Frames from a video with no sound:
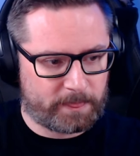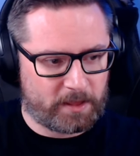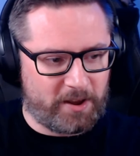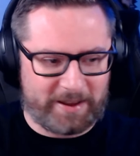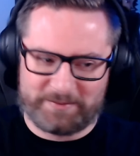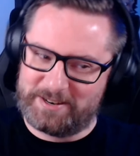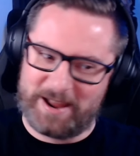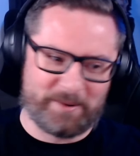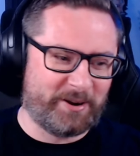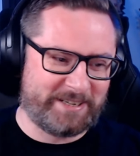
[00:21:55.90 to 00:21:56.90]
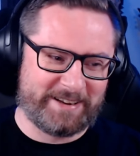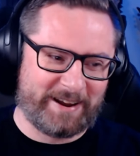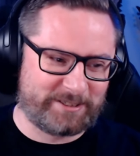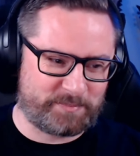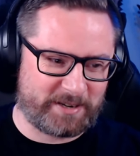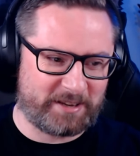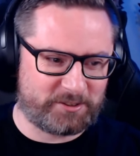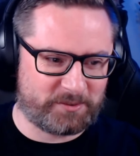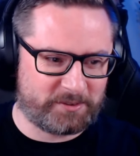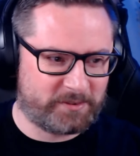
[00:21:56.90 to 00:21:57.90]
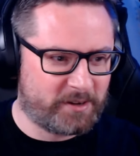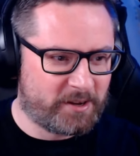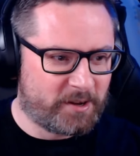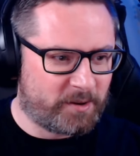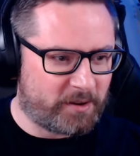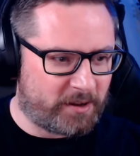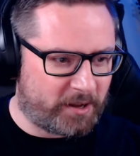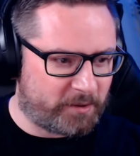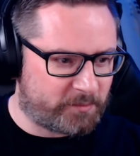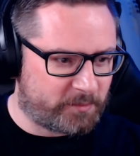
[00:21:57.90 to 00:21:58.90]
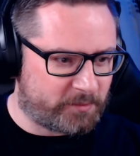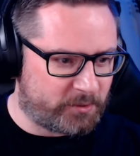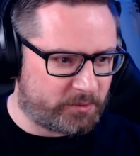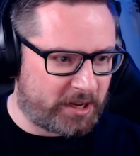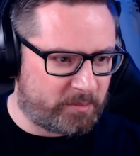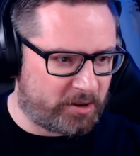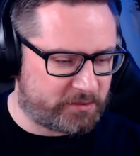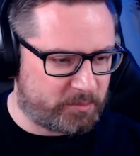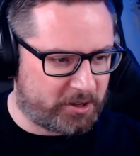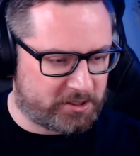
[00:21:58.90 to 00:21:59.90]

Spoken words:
have no idea how to pronounce your name after Mike